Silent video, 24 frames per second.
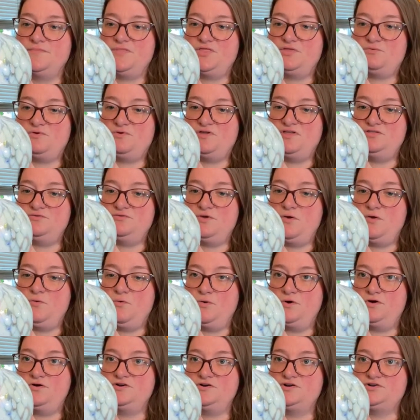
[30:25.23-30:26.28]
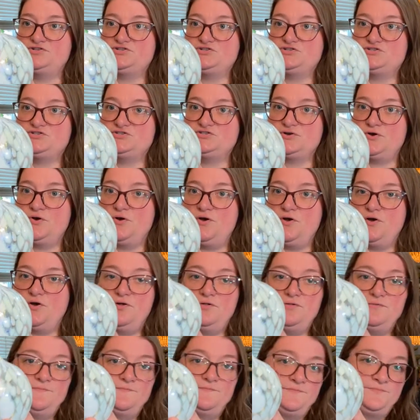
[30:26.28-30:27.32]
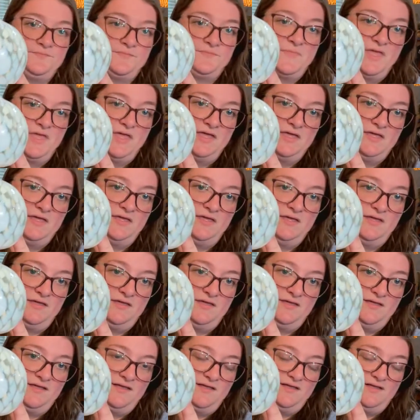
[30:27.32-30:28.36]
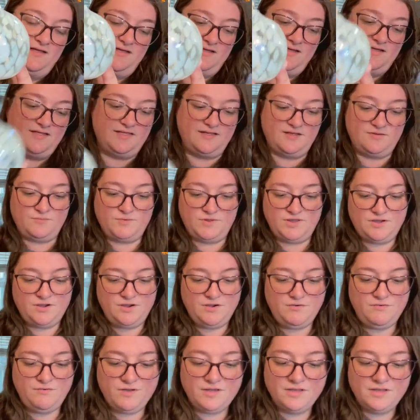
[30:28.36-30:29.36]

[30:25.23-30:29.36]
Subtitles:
3 3/4 inches tall. And there we go.